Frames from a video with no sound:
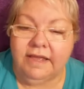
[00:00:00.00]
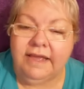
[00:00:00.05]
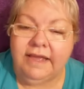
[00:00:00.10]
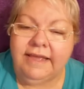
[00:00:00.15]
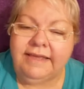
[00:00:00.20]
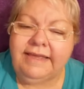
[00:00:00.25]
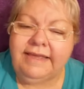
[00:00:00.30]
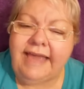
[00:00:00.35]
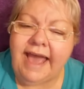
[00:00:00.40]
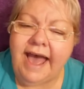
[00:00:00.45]

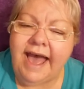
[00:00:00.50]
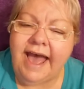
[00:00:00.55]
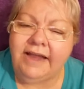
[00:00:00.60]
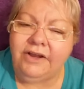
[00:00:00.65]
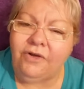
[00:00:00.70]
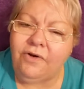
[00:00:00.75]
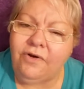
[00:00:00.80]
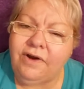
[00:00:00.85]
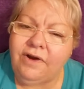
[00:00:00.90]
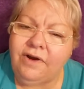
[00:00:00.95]
Yeah,
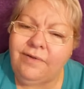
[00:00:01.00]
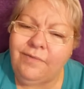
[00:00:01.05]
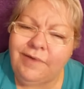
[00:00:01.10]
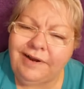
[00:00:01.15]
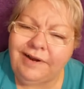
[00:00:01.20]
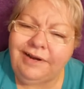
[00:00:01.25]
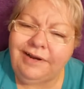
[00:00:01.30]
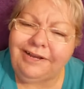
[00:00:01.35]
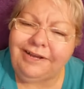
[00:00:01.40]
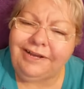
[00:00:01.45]
Lauren, what are
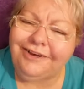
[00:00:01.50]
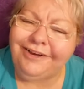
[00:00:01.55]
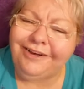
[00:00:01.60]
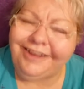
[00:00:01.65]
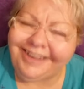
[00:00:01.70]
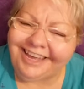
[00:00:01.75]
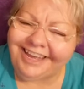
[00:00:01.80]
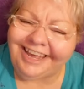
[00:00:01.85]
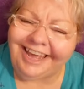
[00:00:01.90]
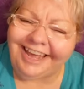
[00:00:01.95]
you
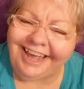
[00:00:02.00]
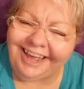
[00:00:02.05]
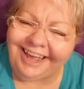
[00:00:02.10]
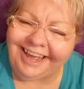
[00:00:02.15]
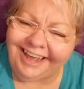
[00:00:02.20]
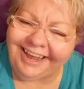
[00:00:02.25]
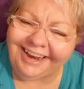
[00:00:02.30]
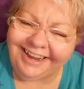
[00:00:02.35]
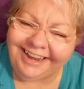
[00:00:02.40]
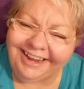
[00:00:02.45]

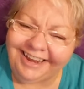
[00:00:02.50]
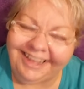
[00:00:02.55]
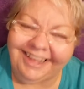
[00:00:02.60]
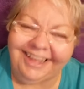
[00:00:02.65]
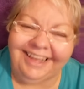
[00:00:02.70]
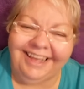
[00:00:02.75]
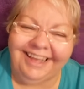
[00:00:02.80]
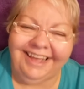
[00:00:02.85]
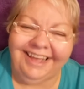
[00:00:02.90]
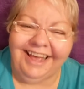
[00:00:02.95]
cooking?
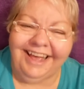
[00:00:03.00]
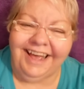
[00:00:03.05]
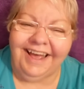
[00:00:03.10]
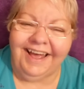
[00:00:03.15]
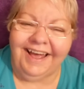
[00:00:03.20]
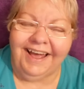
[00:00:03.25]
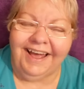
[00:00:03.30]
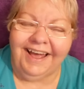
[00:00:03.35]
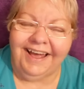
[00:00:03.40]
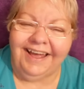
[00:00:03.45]

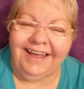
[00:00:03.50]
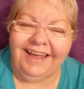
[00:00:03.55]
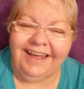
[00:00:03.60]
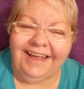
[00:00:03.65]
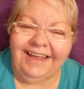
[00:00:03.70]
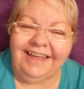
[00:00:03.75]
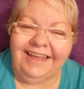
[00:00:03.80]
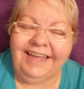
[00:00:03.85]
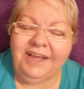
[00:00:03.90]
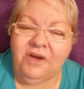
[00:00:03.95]

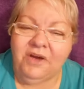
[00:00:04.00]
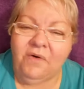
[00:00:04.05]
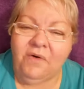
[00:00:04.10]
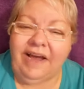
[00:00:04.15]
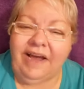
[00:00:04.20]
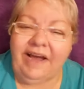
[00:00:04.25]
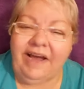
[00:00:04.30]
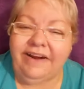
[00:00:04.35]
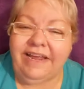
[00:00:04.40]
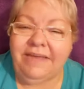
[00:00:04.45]

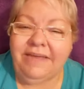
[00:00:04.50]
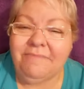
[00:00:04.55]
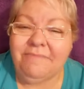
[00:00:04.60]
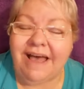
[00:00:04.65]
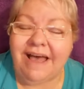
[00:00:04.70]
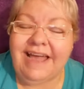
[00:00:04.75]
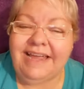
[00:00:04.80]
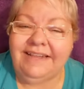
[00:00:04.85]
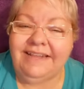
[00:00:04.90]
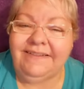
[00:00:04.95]
Inquiring
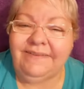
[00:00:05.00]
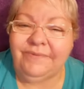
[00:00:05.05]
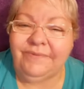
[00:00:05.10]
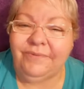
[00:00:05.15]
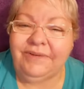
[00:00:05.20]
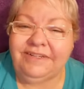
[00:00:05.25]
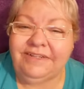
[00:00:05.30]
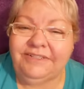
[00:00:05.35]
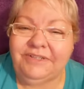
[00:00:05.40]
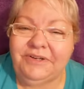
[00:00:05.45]
minds
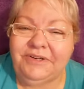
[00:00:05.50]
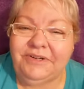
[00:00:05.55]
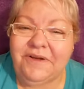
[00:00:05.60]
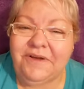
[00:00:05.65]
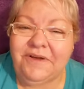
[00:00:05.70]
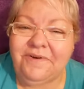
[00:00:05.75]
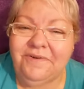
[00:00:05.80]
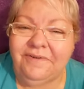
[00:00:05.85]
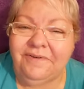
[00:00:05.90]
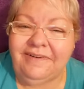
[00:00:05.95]
want to
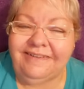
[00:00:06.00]
know.